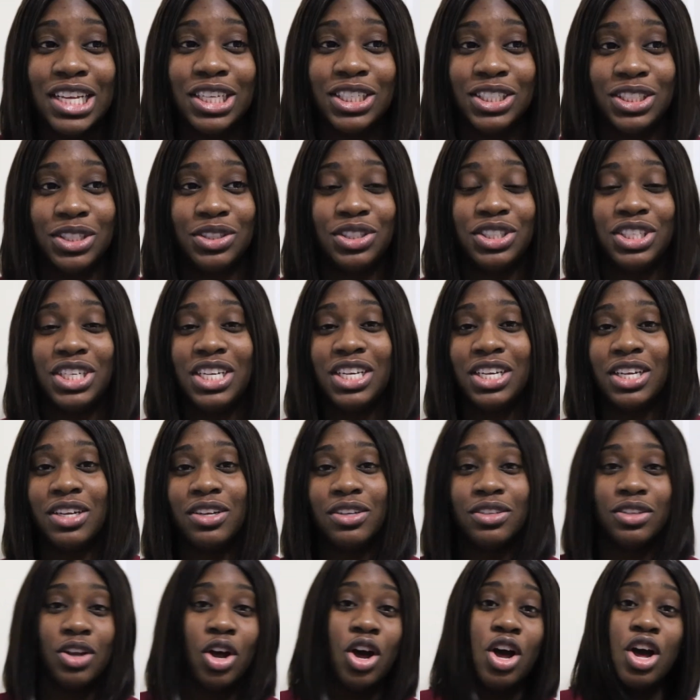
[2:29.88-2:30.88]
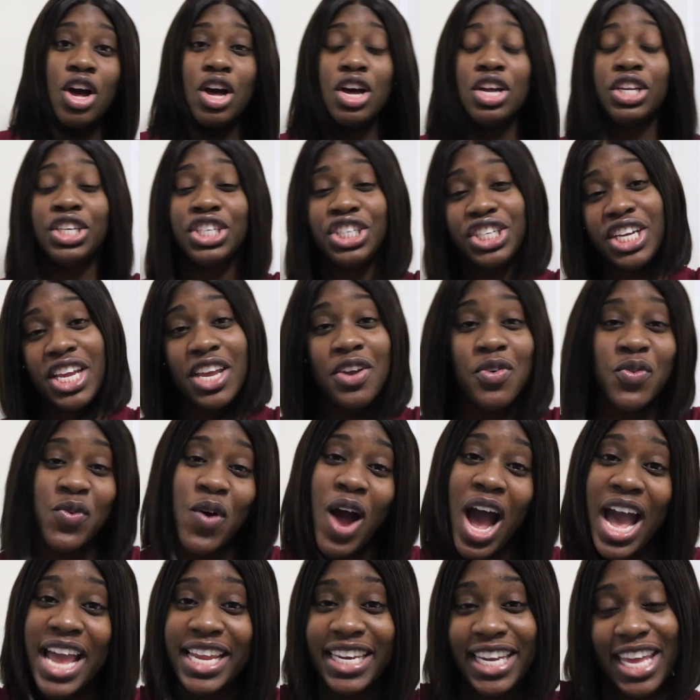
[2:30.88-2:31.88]
So she goes, oh, she
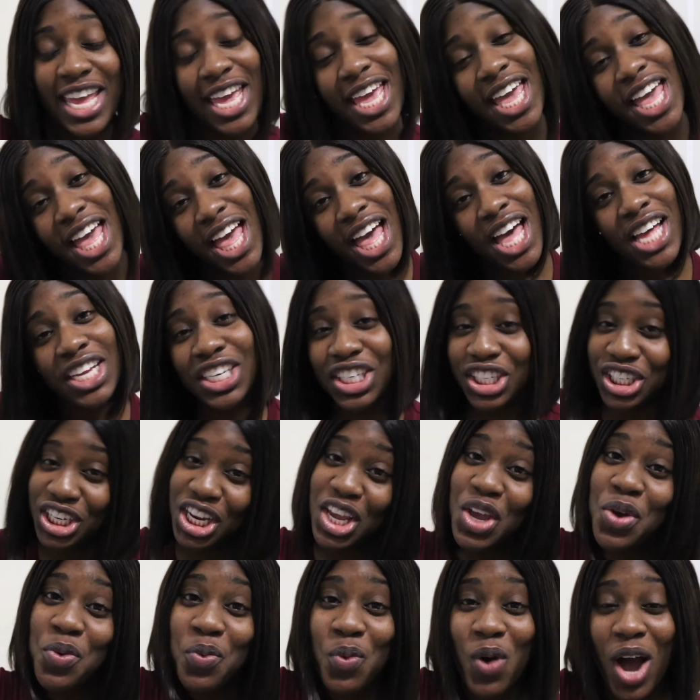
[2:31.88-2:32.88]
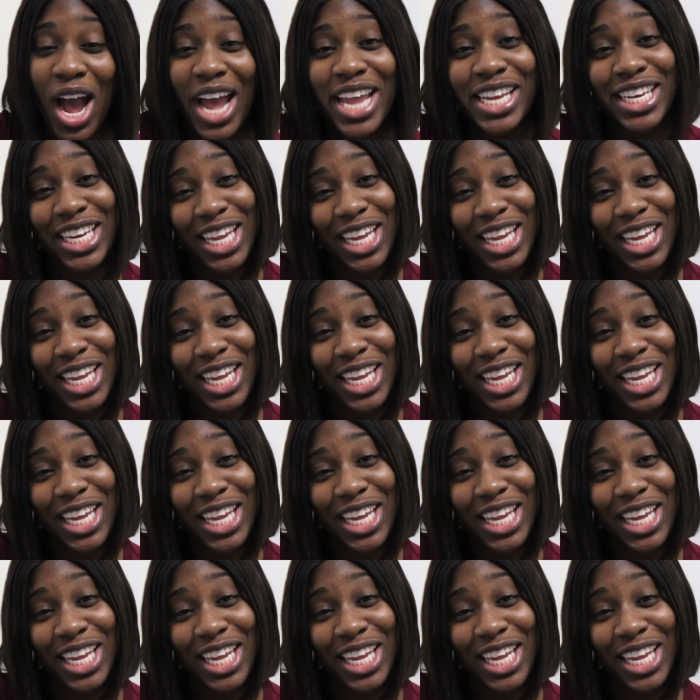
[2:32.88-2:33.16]
white here, she white